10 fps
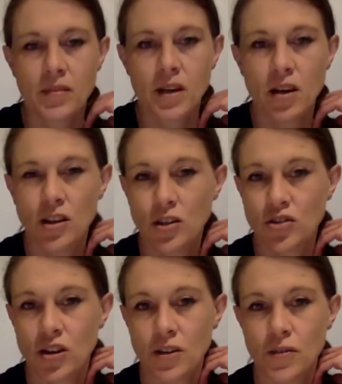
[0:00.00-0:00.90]
like you're
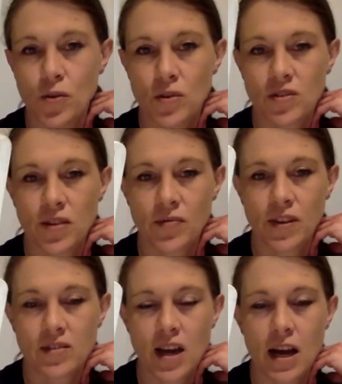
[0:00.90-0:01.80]
trying to force
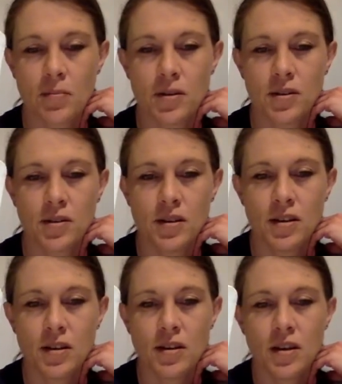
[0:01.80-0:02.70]
something to happen.
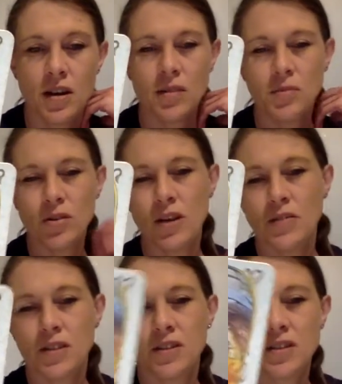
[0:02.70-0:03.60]
I'm not
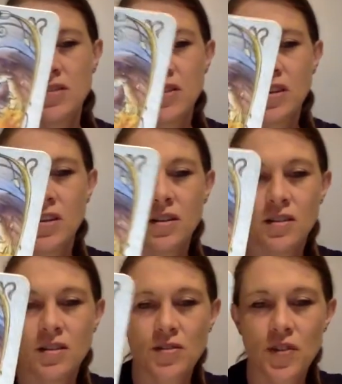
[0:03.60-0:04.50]
loving this
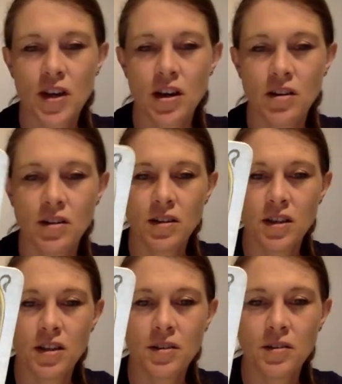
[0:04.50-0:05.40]
this figure
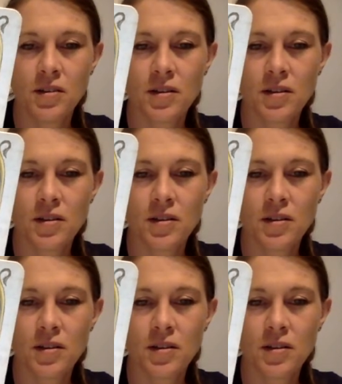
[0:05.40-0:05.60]
here.